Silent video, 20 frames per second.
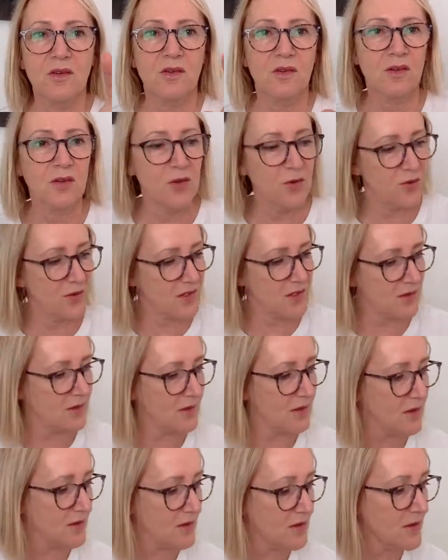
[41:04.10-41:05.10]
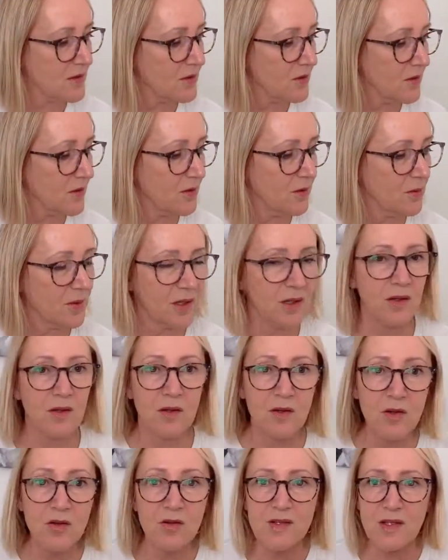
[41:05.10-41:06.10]
lose it. We're going
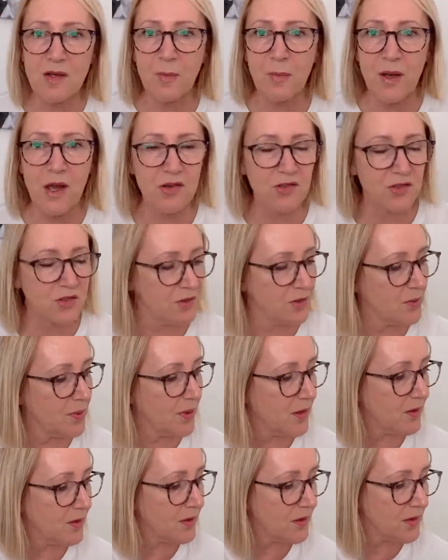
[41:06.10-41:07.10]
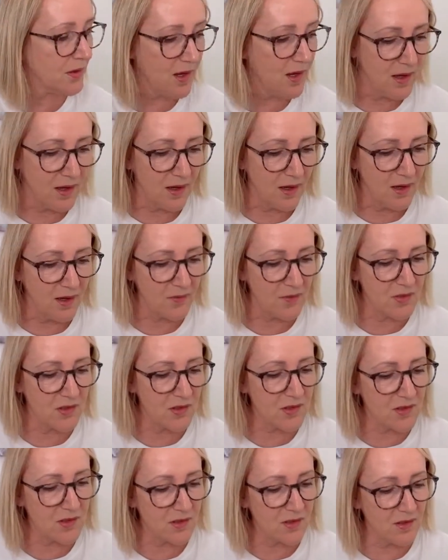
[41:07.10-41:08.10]
to lose our passion about it. I'm
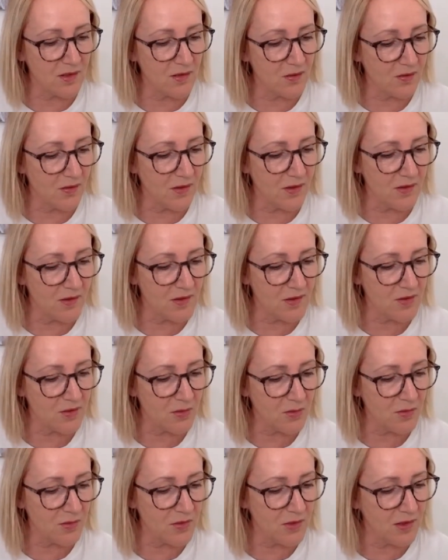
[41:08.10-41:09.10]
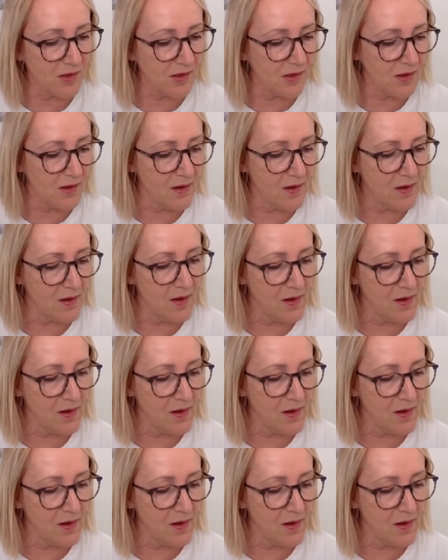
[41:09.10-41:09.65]
just going to find a scripture here.